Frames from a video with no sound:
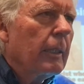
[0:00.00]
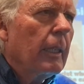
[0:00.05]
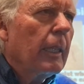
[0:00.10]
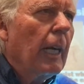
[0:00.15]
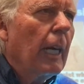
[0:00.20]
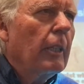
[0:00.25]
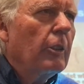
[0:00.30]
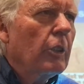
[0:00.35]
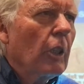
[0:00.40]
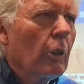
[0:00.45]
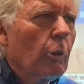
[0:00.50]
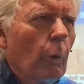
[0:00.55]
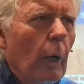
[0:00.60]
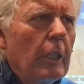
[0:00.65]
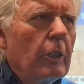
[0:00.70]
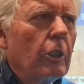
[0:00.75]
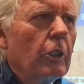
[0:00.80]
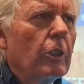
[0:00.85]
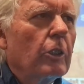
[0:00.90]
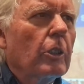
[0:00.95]
That is a
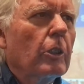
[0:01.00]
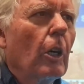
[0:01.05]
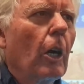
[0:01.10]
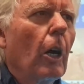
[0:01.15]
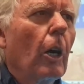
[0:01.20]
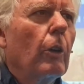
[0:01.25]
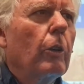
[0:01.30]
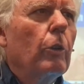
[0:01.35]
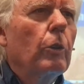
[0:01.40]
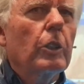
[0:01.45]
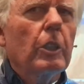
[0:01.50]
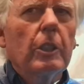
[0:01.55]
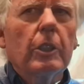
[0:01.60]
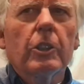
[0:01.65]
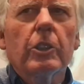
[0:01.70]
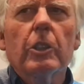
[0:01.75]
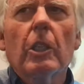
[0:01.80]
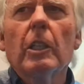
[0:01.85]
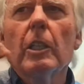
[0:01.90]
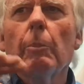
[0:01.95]
gracious God who's
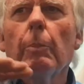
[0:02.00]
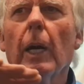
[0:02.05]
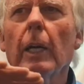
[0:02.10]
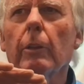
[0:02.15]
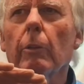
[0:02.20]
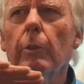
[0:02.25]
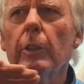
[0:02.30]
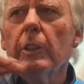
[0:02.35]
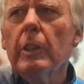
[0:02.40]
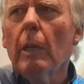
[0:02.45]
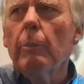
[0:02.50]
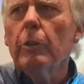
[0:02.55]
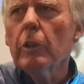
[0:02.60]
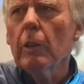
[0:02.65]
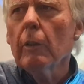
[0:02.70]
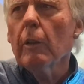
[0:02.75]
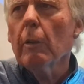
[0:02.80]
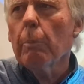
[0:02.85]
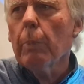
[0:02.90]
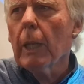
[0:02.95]
concerned about the
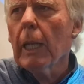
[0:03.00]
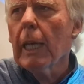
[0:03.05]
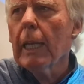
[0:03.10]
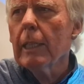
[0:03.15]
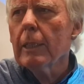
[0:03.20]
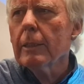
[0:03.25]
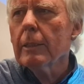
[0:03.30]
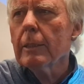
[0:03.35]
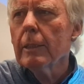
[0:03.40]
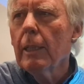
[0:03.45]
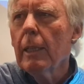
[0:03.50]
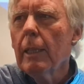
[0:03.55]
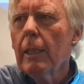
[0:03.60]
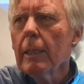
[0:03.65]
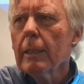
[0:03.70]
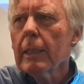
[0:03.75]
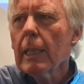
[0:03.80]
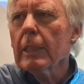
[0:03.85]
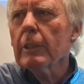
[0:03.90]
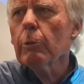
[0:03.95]
redemption of the planets.
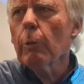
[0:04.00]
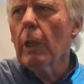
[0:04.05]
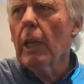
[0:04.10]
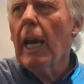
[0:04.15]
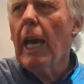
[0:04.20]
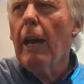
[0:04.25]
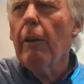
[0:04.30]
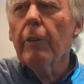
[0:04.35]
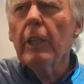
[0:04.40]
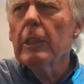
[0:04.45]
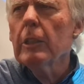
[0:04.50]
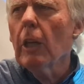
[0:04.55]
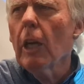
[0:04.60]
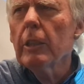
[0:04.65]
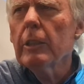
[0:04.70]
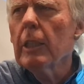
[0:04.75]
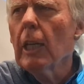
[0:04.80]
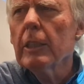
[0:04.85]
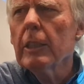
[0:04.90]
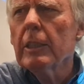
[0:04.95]
That's what everything
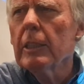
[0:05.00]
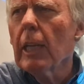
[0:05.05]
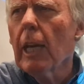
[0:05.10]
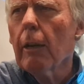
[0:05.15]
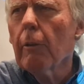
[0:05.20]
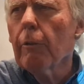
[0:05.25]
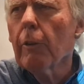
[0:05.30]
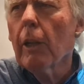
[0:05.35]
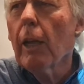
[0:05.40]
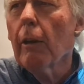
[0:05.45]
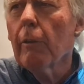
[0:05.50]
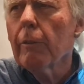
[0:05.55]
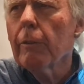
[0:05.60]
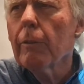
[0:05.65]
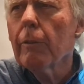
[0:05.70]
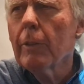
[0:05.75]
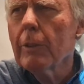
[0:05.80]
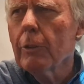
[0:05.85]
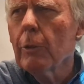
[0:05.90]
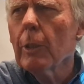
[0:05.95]
God does is out of love.
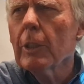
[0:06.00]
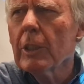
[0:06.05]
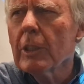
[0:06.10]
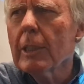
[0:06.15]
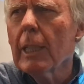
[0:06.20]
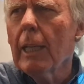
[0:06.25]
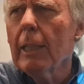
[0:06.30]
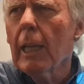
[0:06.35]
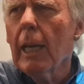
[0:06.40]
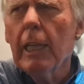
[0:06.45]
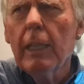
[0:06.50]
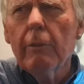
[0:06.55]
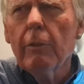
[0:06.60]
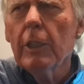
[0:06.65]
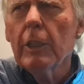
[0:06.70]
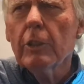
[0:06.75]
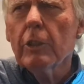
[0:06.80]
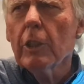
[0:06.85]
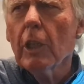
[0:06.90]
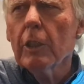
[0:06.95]
Do you understand that? Even
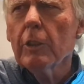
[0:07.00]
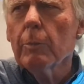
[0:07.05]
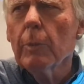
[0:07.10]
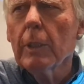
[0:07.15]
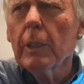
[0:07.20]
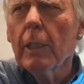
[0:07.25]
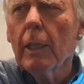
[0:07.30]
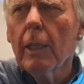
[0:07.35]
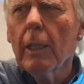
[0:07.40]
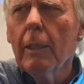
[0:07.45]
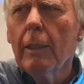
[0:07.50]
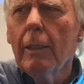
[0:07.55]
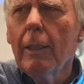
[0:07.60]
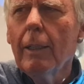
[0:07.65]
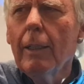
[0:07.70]
his judgment there.